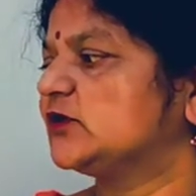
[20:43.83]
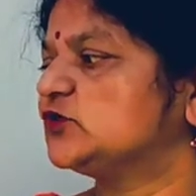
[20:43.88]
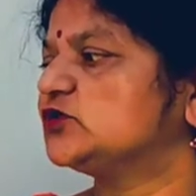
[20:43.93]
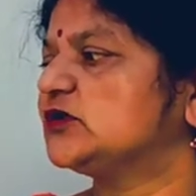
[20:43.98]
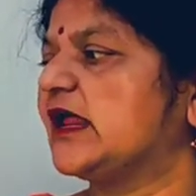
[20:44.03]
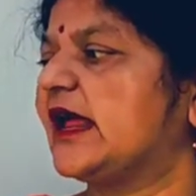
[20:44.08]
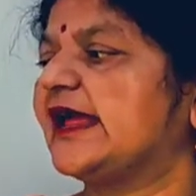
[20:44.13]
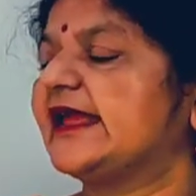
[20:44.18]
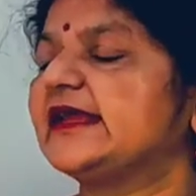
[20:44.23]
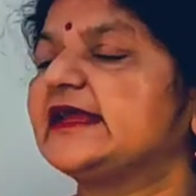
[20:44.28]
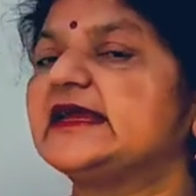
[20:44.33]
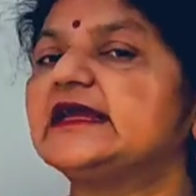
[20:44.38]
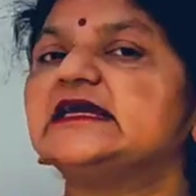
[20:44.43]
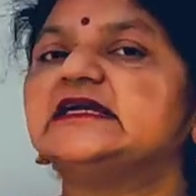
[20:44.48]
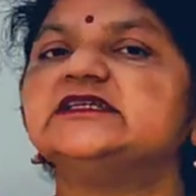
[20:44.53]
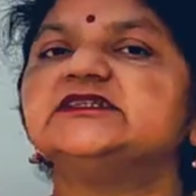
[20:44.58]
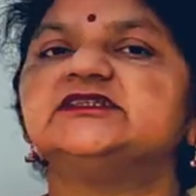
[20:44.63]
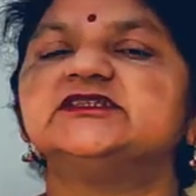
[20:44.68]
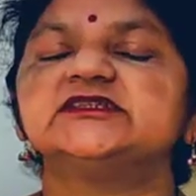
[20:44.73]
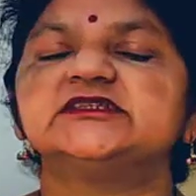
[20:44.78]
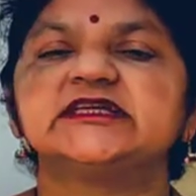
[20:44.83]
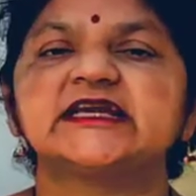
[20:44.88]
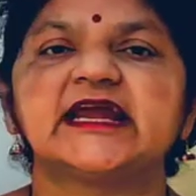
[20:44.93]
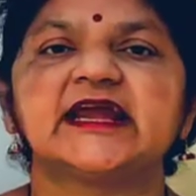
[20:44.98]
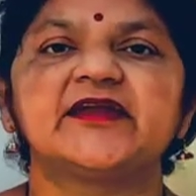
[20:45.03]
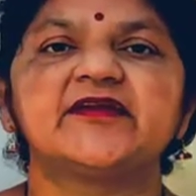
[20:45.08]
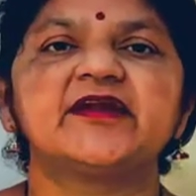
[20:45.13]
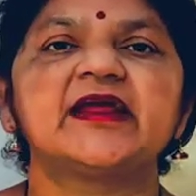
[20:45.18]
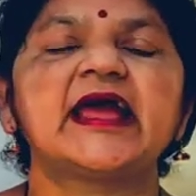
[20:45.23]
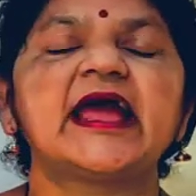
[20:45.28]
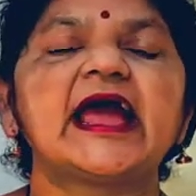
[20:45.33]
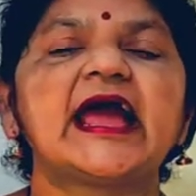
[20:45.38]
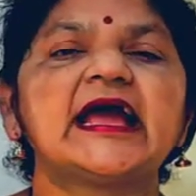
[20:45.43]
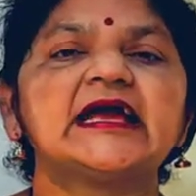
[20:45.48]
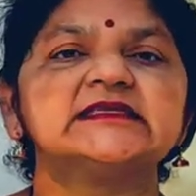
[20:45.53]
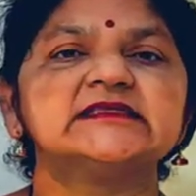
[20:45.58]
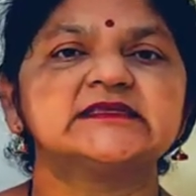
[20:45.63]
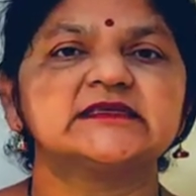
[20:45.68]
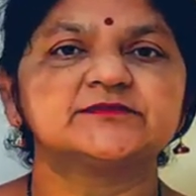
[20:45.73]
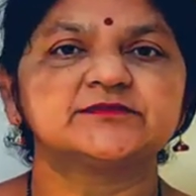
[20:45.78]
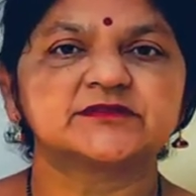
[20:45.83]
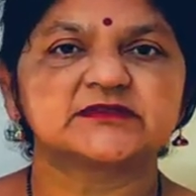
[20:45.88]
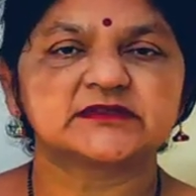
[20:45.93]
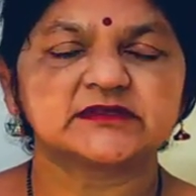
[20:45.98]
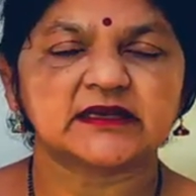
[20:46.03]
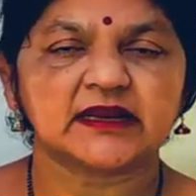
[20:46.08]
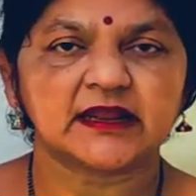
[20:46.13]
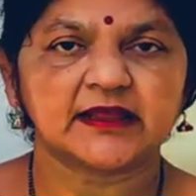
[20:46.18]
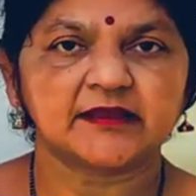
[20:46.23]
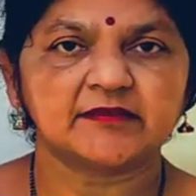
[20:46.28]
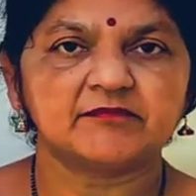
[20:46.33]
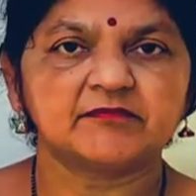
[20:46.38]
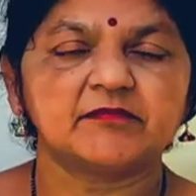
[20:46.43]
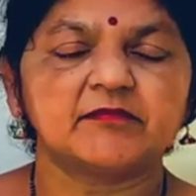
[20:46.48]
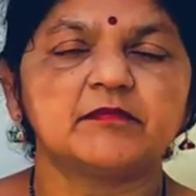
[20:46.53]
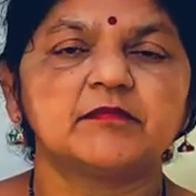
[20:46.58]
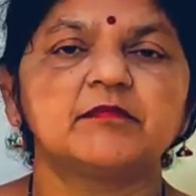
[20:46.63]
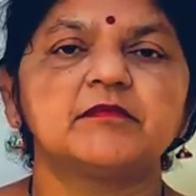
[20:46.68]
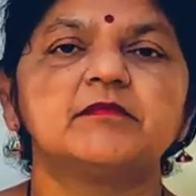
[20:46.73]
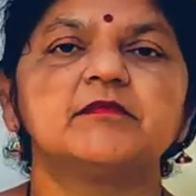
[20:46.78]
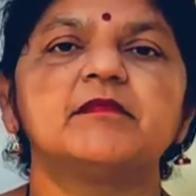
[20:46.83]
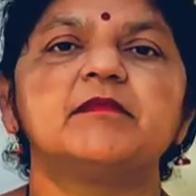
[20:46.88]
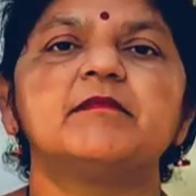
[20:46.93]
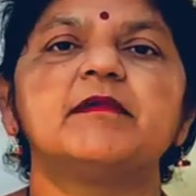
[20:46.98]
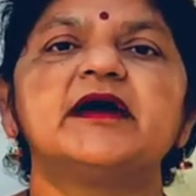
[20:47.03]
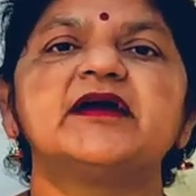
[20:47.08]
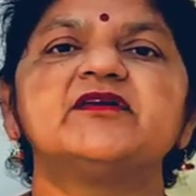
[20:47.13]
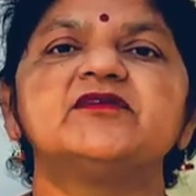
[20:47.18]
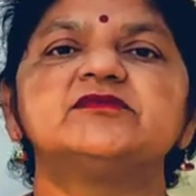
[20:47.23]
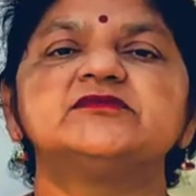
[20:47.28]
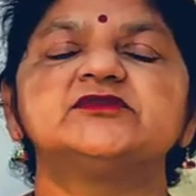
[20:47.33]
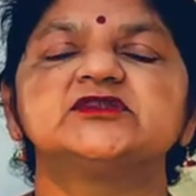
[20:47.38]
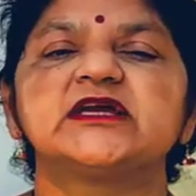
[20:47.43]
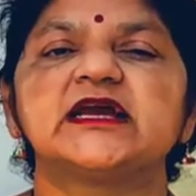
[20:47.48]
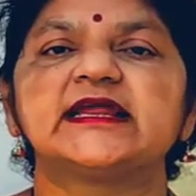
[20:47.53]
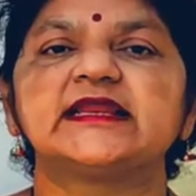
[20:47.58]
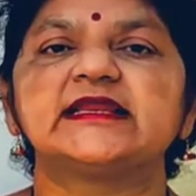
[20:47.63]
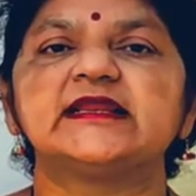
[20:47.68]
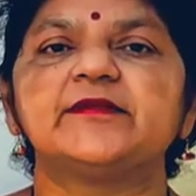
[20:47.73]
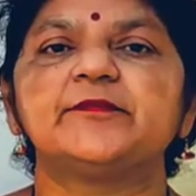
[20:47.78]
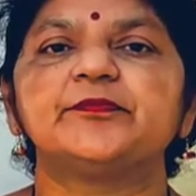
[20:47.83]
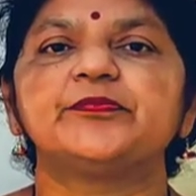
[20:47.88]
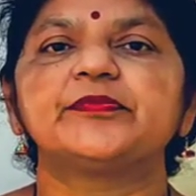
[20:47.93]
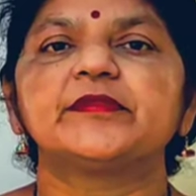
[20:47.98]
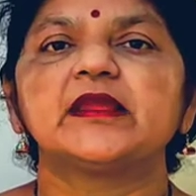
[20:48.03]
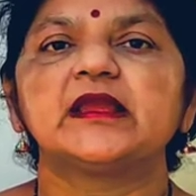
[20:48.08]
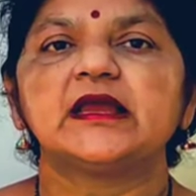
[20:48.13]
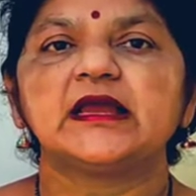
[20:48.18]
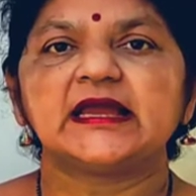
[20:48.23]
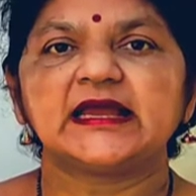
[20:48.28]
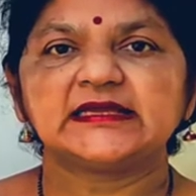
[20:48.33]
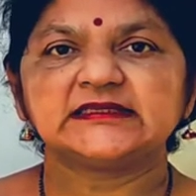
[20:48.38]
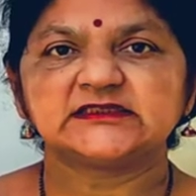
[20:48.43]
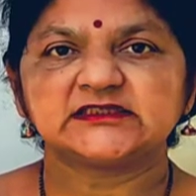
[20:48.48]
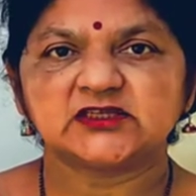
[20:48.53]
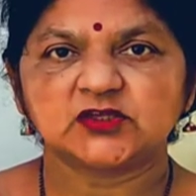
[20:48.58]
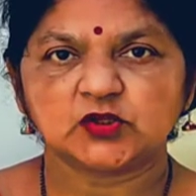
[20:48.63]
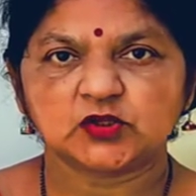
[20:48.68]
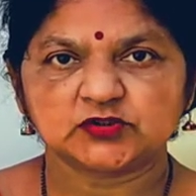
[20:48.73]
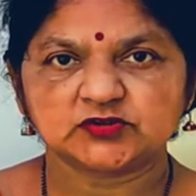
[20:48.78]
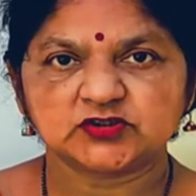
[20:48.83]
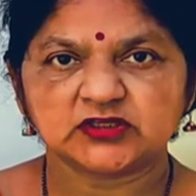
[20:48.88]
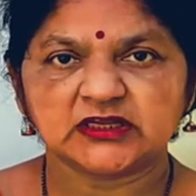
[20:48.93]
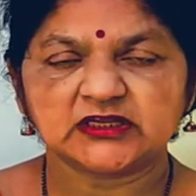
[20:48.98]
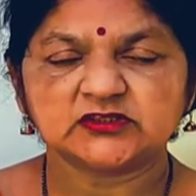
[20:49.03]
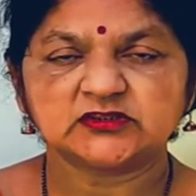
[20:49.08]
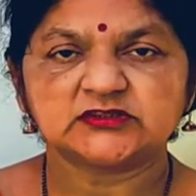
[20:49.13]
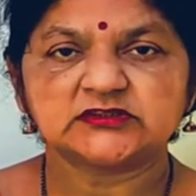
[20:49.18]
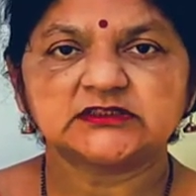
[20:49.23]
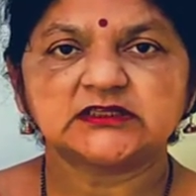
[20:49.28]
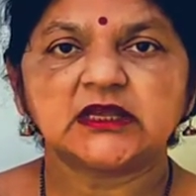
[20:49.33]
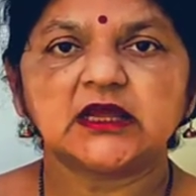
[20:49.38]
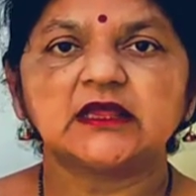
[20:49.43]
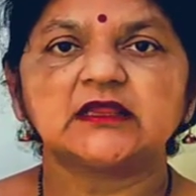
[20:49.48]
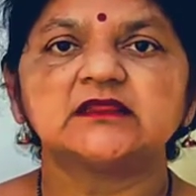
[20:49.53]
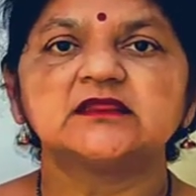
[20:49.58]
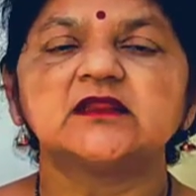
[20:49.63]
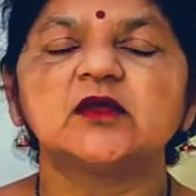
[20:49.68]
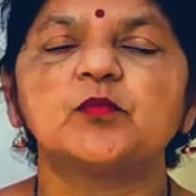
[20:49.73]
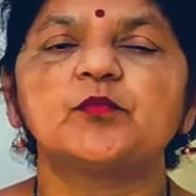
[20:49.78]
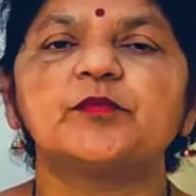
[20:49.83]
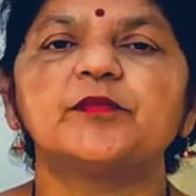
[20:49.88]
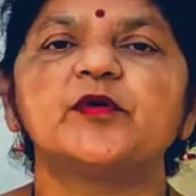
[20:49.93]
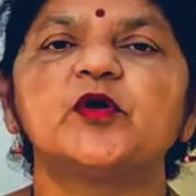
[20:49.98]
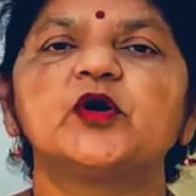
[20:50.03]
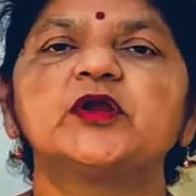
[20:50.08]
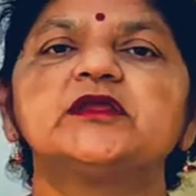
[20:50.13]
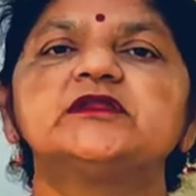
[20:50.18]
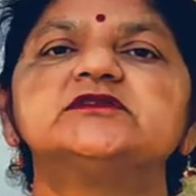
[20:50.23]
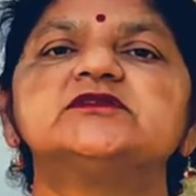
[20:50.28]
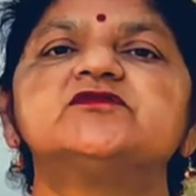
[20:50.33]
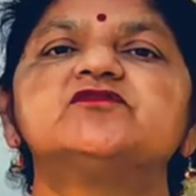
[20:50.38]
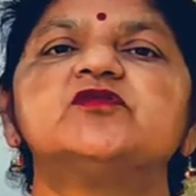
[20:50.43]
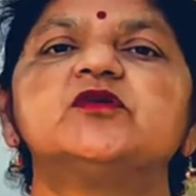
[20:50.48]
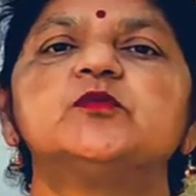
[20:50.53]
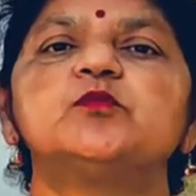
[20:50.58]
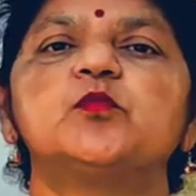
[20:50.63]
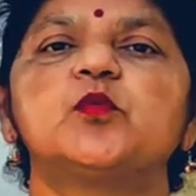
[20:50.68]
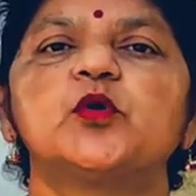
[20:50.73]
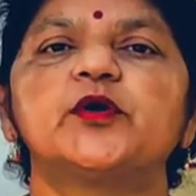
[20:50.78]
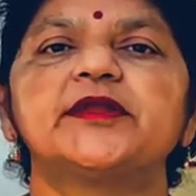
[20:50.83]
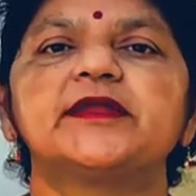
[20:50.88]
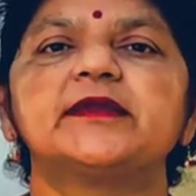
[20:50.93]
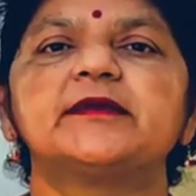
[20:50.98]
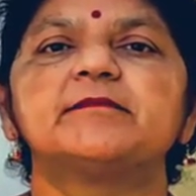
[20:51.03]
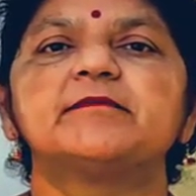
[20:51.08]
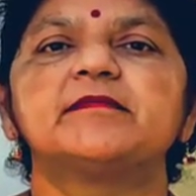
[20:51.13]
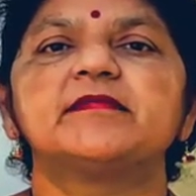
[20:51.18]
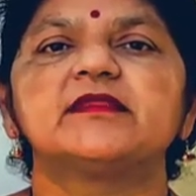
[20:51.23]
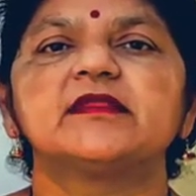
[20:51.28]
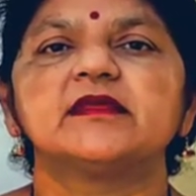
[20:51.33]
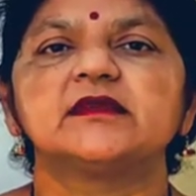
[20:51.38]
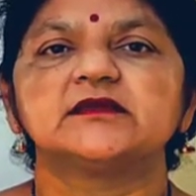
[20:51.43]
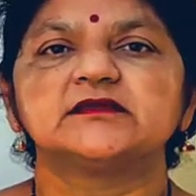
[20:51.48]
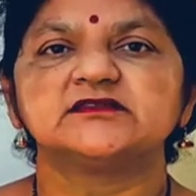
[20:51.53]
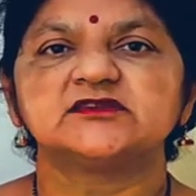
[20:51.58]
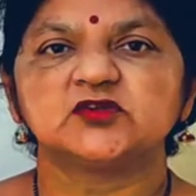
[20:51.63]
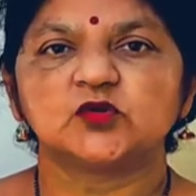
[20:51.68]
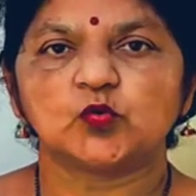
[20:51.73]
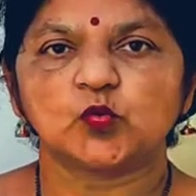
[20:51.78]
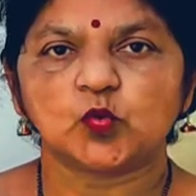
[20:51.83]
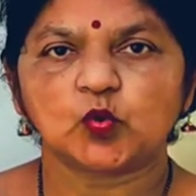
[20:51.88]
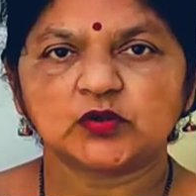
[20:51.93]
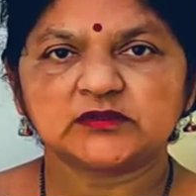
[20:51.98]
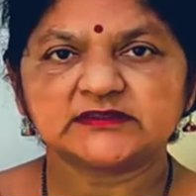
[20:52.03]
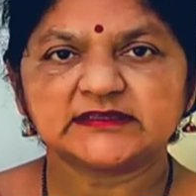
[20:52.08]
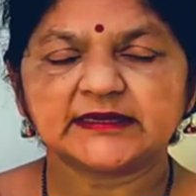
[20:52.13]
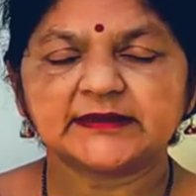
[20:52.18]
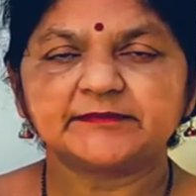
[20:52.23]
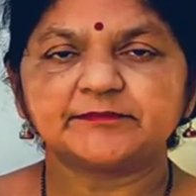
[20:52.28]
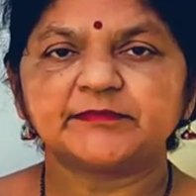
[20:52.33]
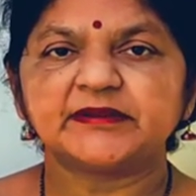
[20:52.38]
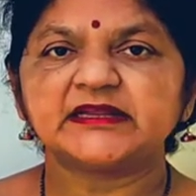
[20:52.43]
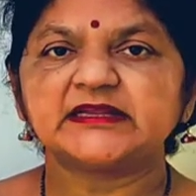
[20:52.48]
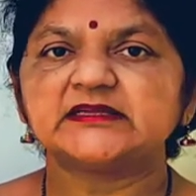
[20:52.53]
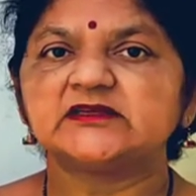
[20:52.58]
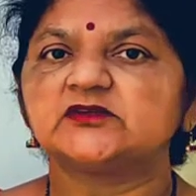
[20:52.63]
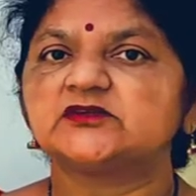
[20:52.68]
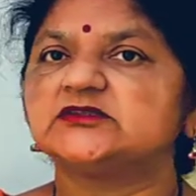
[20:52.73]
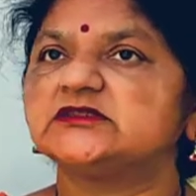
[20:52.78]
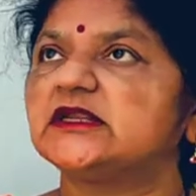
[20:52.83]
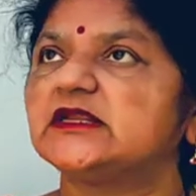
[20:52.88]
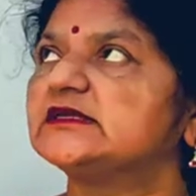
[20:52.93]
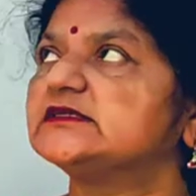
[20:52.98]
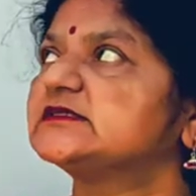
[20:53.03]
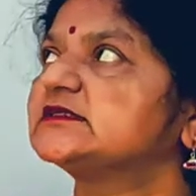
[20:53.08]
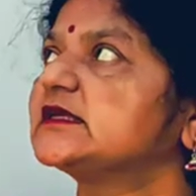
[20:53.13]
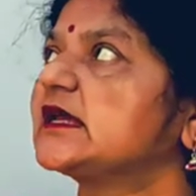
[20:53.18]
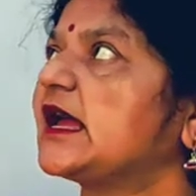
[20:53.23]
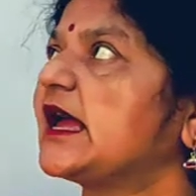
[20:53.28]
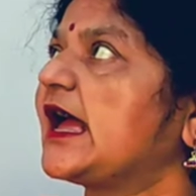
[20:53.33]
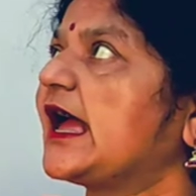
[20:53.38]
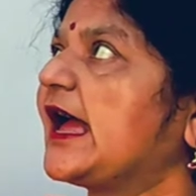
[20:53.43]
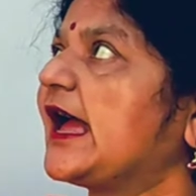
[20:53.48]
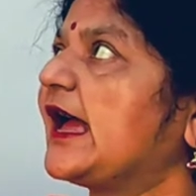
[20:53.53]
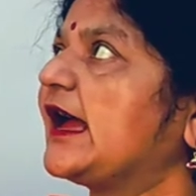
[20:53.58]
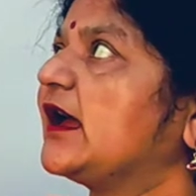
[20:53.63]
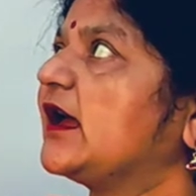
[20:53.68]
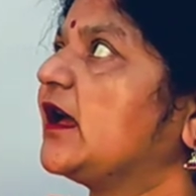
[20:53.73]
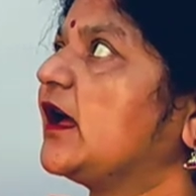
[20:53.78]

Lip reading: Do like, share and subscribe my channel and enjoy this beautiful poem on the cuteness,